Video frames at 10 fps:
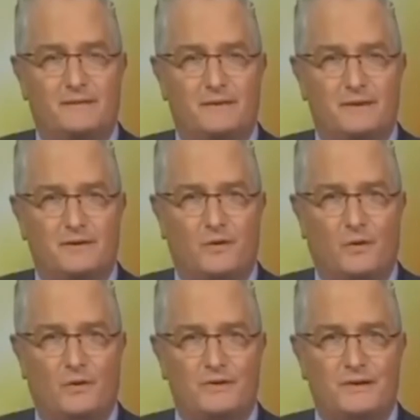
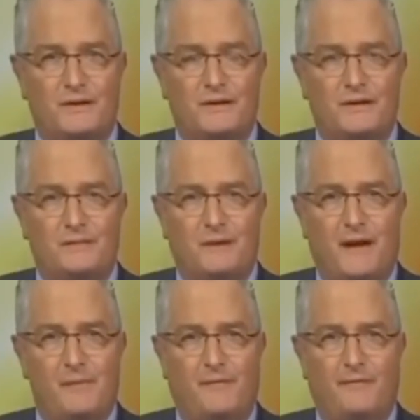discourse
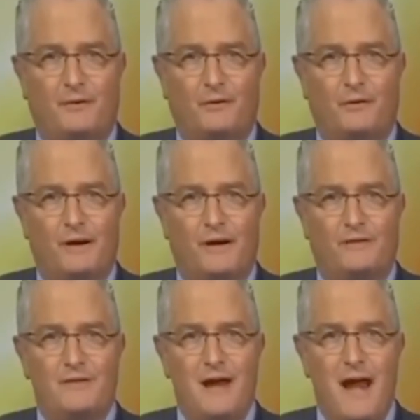became a flurry
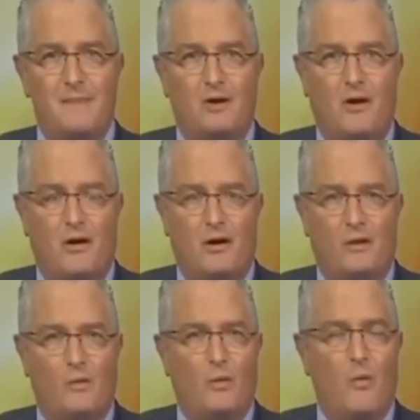of
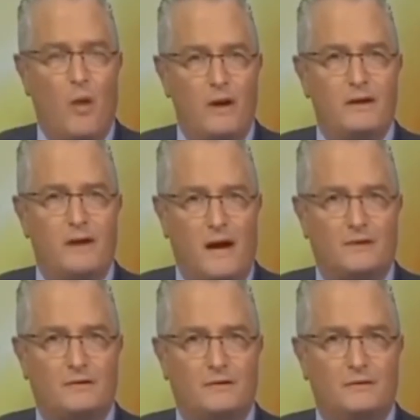name-calling, where one
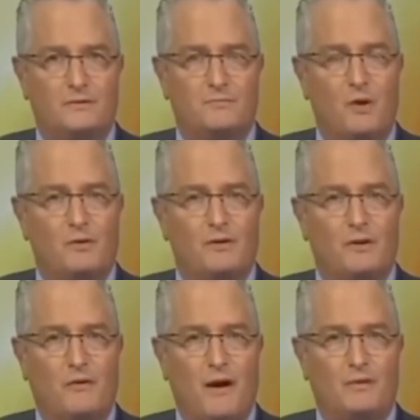doctor who spoke to the
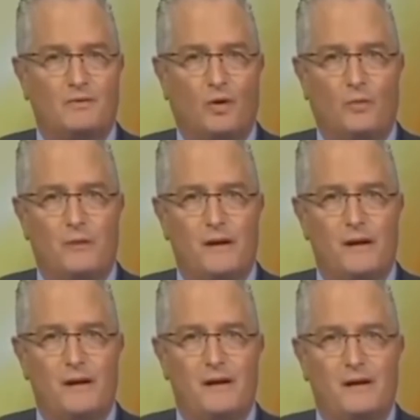crowd told
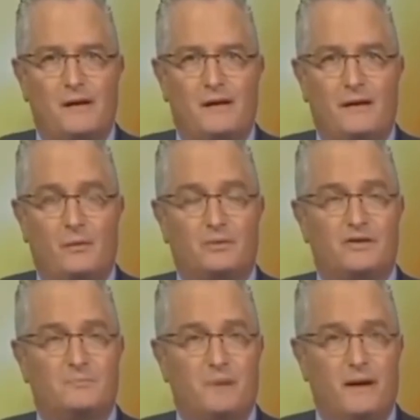me they were
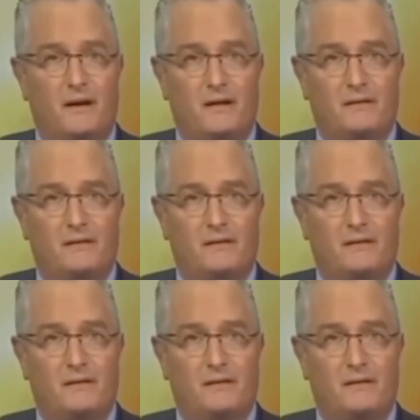spit on.